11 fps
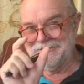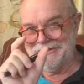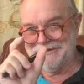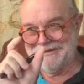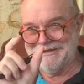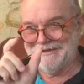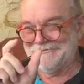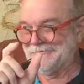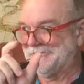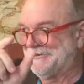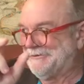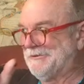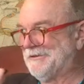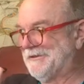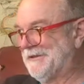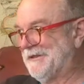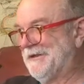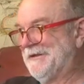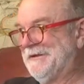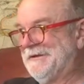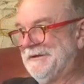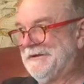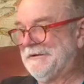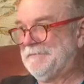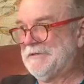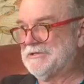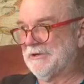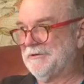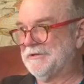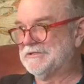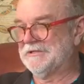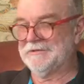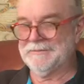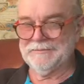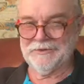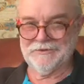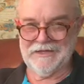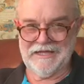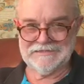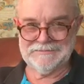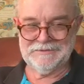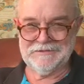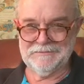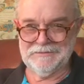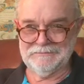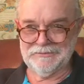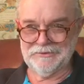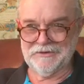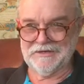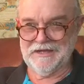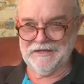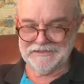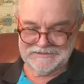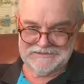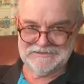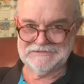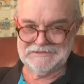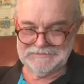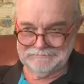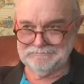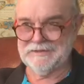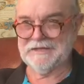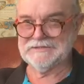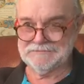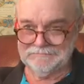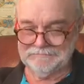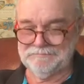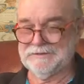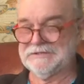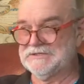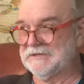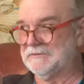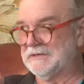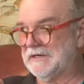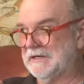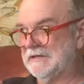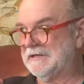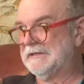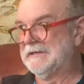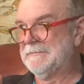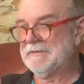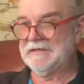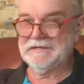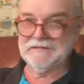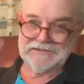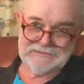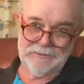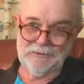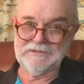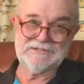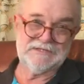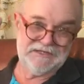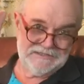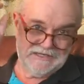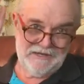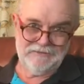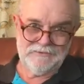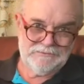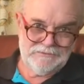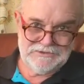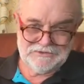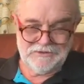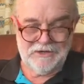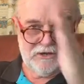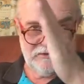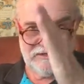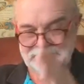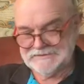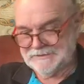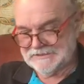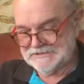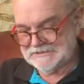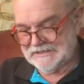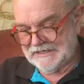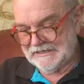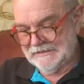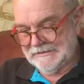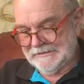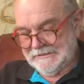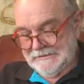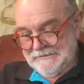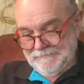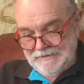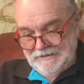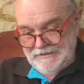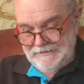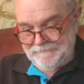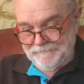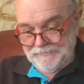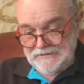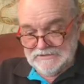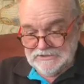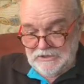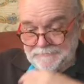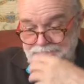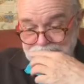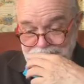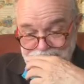light of day, if you want to call it like that. Jean-Luc's a little bit more relaxed, but a bit boring now because he's punching away into the smaller seas, going to windward, trying to hold up as much as he can. So,